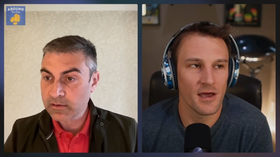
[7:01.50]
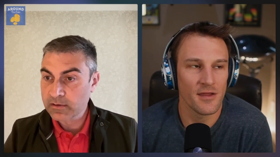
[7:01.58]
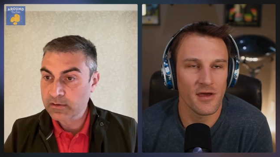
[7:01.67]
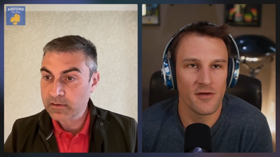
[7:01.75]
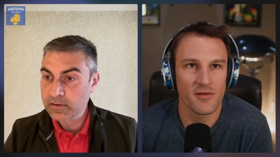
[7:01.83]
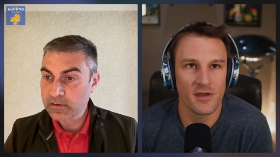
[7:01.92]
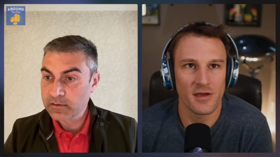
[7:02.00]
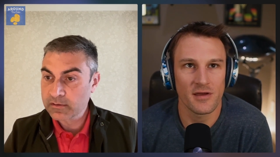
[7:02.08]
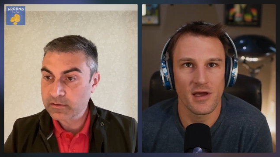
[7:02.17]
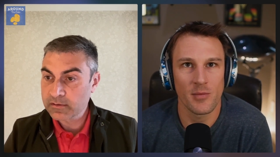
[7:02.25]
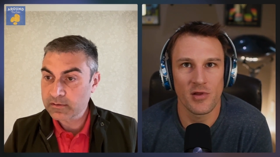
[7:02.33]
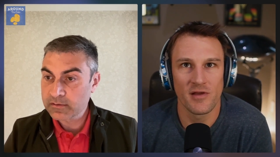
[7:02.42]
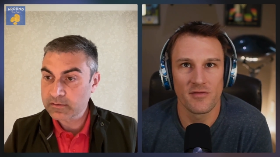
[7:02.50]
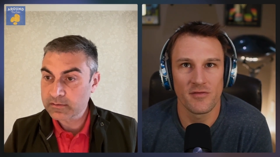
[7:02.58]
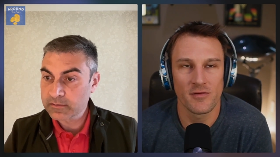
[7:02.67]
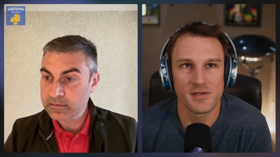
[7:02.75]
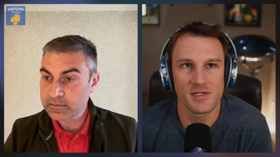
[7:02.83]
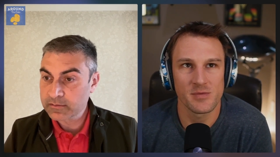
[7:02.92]
Speaker 1: I feel like a couple
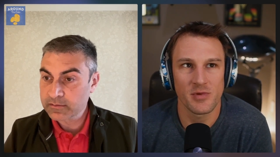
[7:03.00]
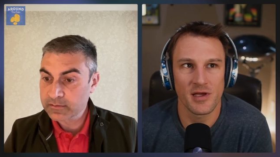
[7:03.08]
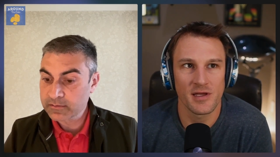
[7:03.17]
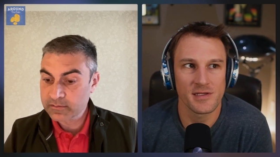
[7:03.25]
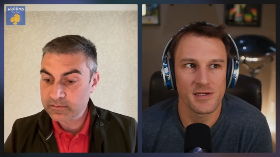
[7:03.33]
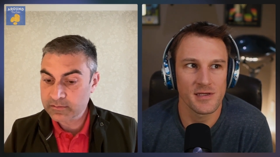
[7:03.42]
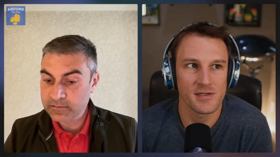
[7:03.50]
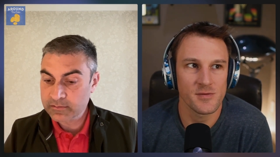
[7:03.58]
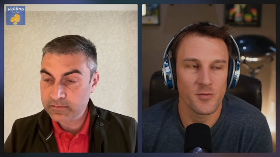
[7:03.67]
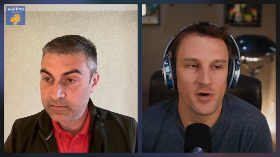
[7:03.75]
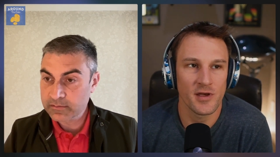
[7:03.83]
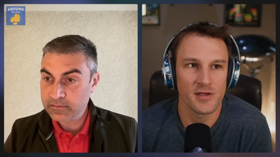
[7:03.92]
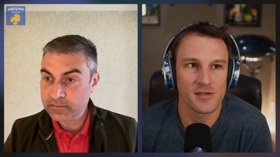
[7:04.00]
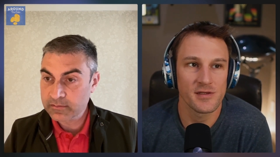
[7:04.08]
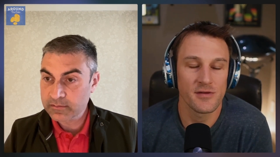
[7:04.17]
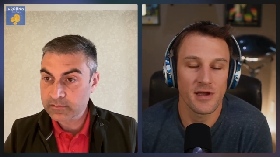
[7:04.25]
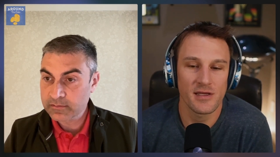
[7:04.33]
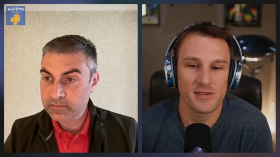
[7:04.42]
influences play into this. One is the
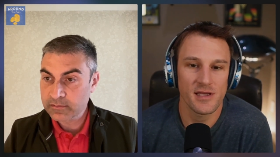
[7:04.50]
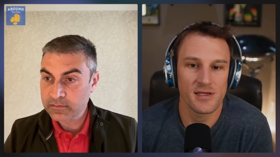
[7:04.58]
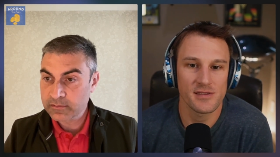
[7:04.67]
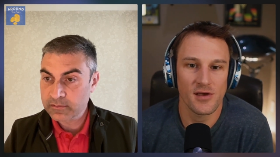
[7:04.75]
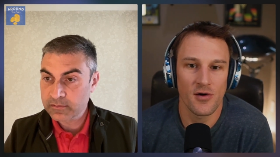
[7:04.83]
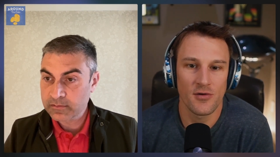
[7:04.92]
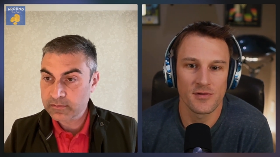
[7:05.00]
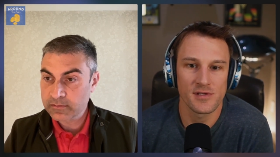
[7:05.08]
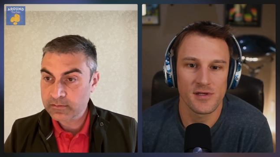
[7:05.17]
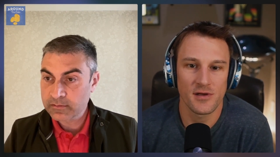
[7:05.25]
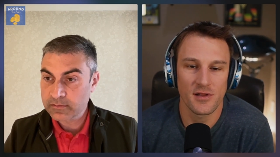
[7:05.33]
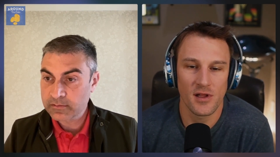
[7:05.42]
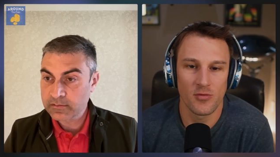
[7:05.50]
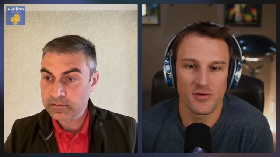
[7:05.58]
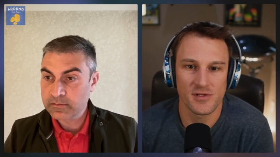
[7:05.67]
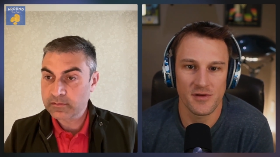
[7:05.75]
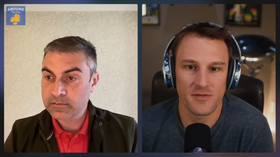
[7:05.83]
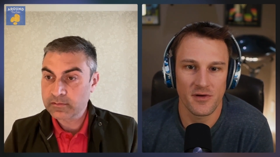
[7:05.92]
United States owns the global
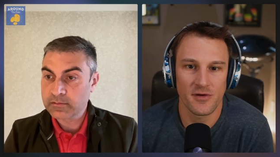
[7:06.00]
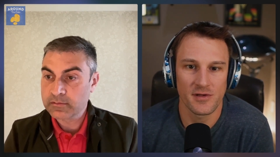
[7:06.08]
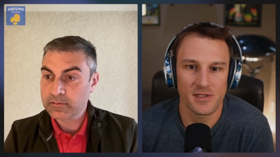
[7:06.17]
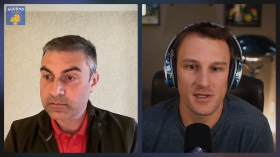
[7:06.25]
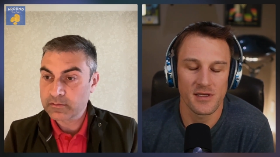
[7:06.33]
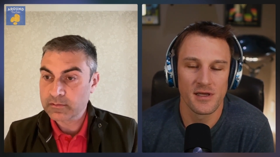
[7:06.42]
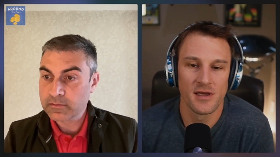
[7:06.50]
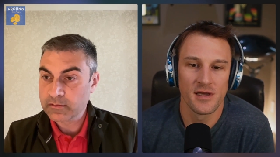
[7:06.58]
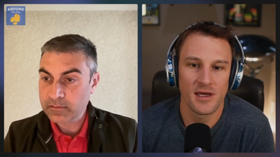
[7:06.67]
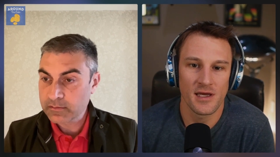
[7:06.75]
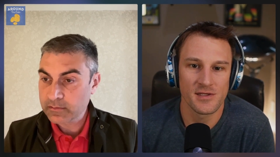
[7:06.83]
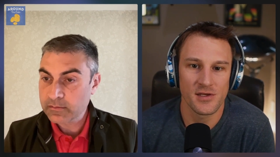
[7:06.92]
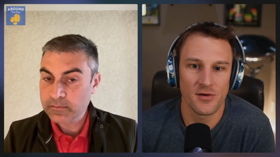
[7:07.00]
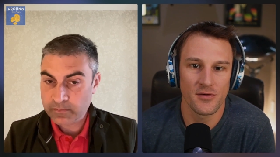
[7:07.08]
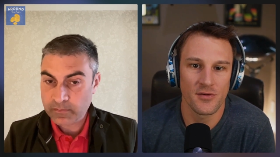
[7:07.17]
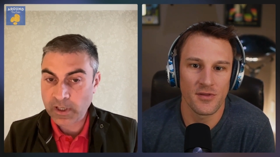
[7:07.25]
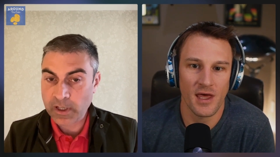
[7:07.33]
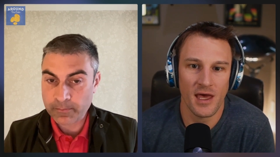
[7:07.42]
reserve currency. And so
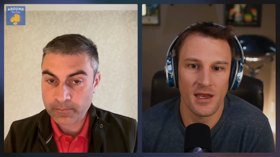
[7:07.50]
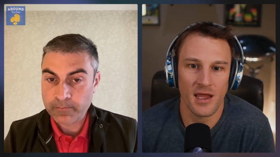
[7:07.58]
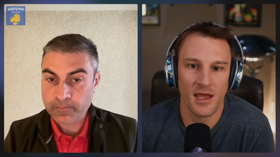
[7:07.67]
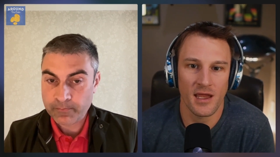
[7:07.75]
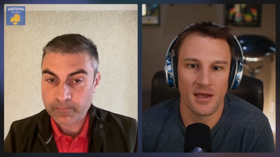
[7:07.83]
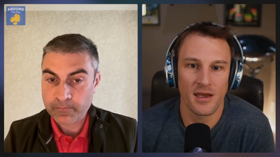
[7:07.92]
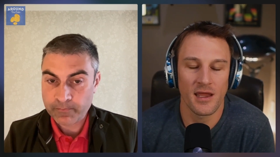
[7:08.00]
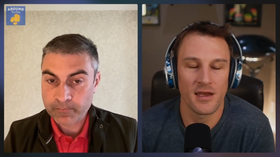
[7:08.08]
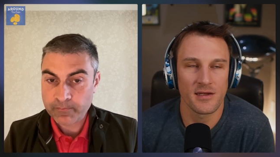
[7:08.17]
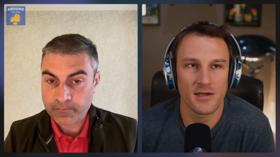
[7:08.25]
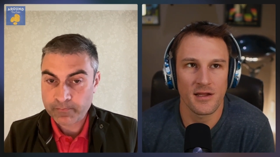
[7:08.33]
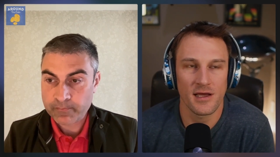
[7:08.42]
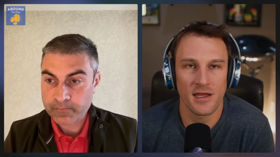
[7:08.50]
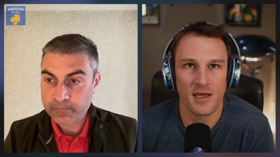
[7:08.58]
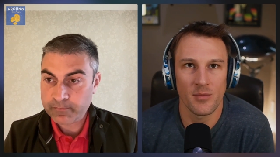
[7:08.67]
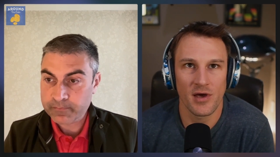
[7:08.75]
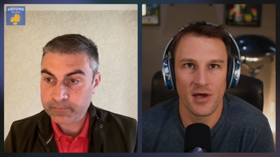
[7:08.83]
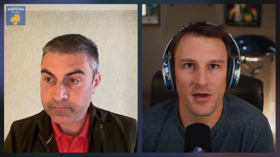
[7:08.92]
that yeah. and in a declining
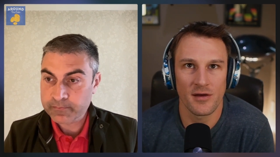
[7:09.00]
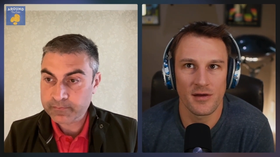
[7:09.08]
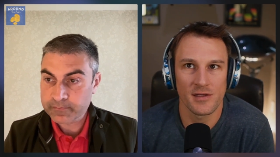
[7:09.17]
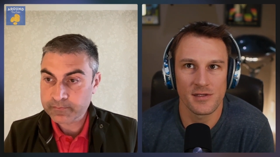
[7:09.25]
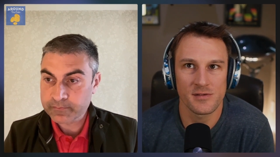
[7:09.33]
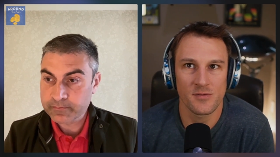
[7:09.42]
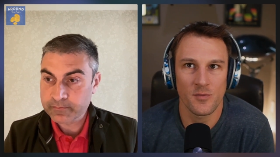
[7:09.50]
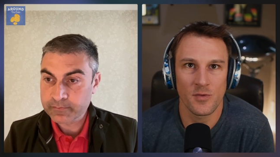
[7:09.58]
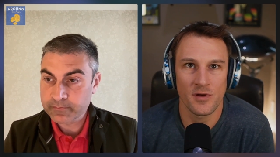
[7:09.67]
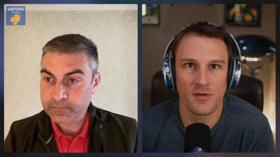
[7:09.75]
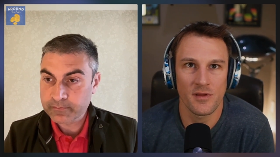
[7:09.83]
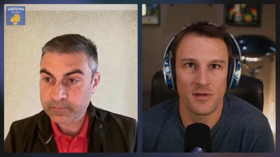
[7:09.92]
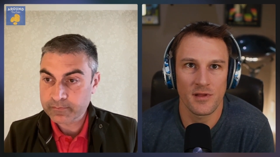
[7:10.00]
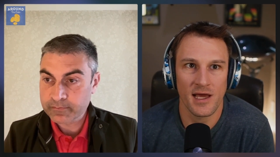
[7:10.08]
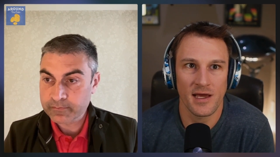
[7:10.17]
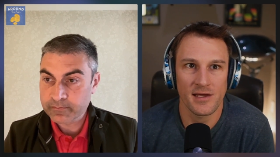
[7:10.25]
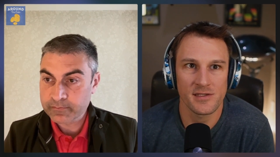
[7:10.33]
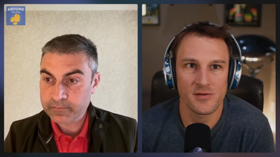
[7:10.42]
empire is one of the
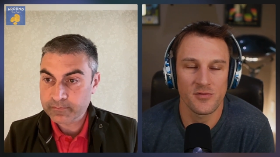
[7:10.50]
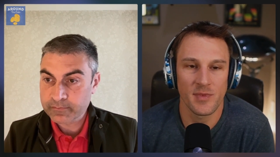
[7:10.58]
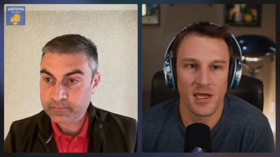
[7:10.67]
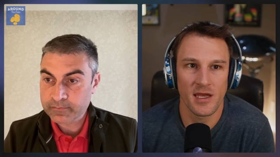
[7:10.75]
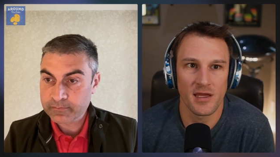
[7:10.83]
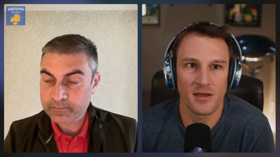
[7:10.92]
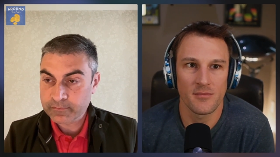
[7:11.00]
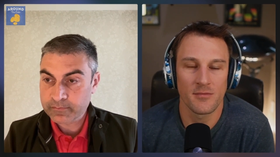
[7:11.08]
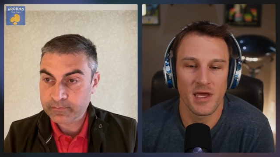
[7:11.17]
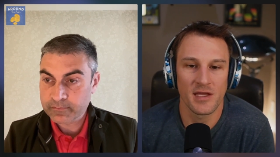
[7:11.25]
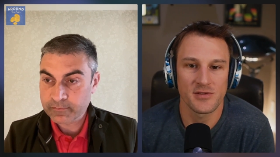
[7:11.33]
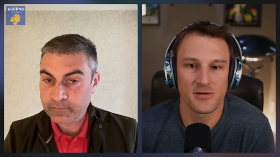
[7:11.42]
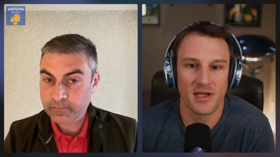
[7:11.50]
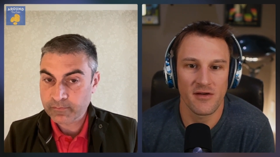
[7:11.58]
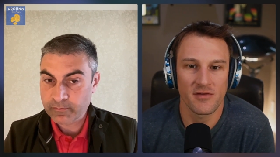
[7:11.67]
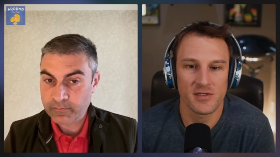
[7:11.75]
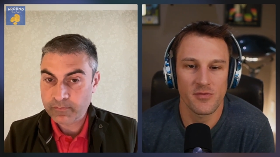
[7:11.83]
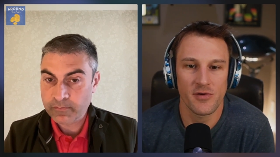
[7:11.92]
last remaining major
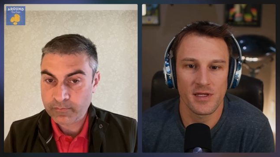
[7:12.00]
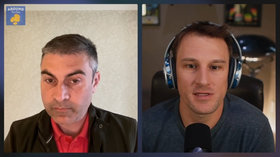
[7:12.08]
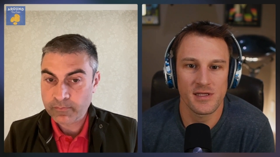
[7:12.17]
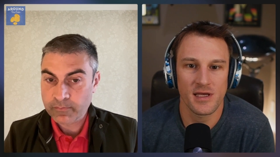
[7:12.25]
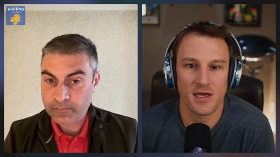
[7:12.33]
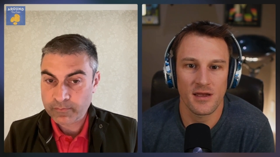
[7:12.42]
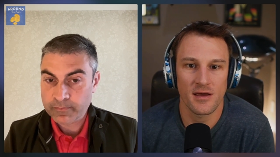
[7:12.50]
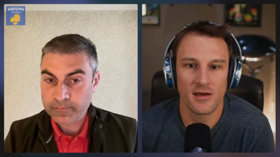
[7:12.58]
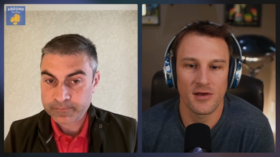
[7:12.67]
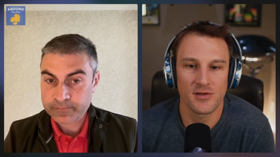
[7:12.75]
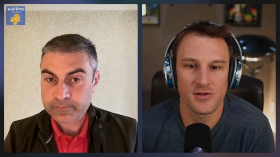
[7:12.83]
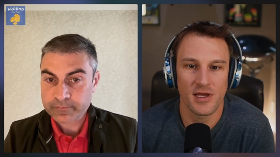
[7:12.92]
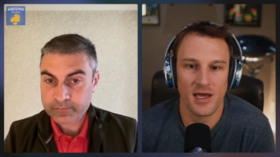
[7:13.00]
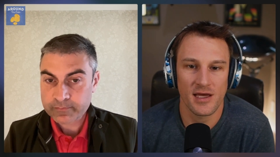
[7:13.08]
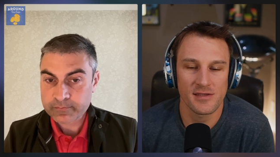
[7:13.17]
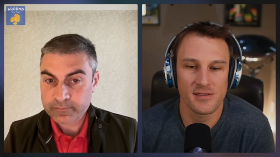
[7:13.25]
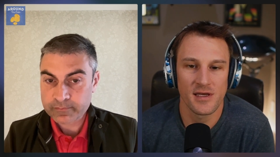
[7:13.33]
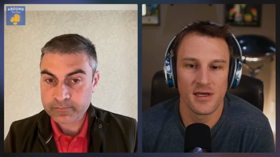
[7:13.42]
leverage points that a country
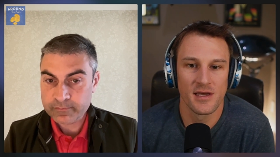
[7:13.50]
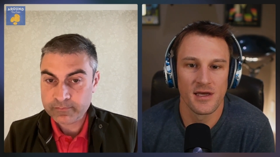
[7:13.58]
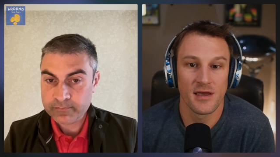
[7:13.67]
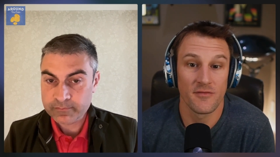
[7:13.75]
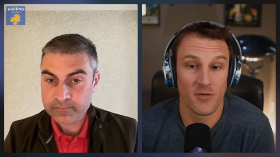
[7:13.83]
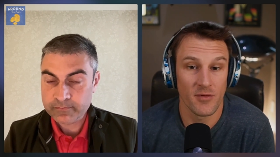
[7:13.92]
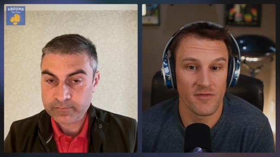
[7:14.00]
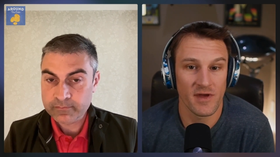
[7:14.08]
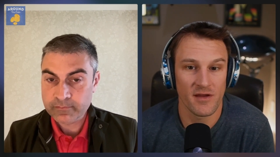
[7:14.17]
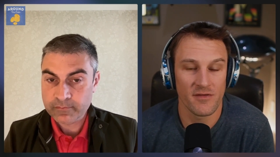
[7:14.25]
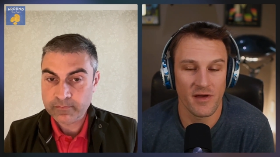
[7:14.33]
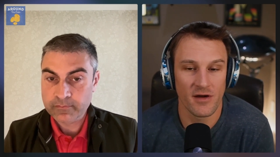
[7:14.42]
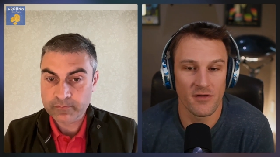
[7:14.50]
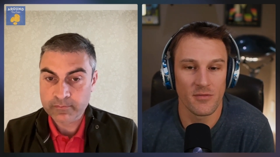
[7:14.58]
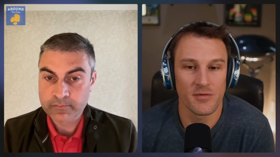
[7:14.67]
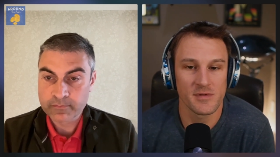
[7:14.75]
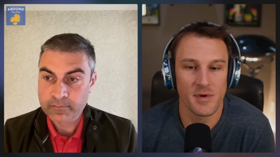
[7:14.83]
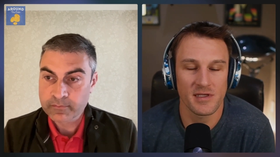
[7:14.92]
has from a federal
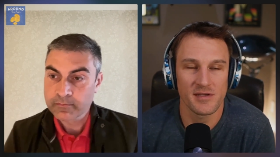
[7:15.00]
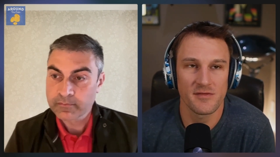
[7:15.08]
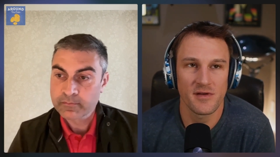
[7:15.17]
perspective.